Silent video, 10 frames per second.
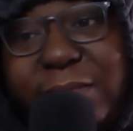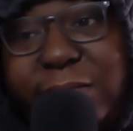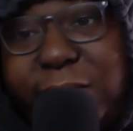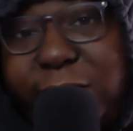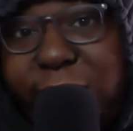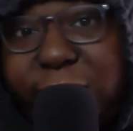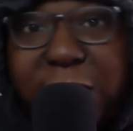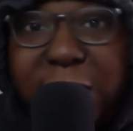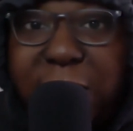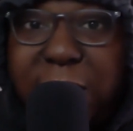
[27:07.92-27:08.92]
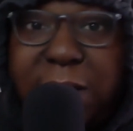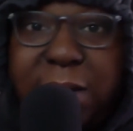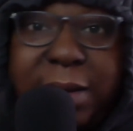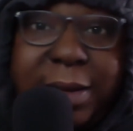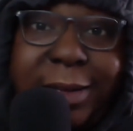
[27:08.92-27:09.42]

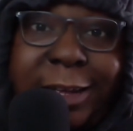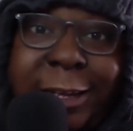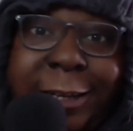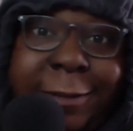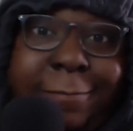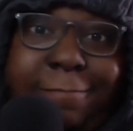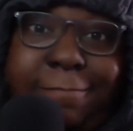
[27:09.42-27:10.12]
Nobody speaks.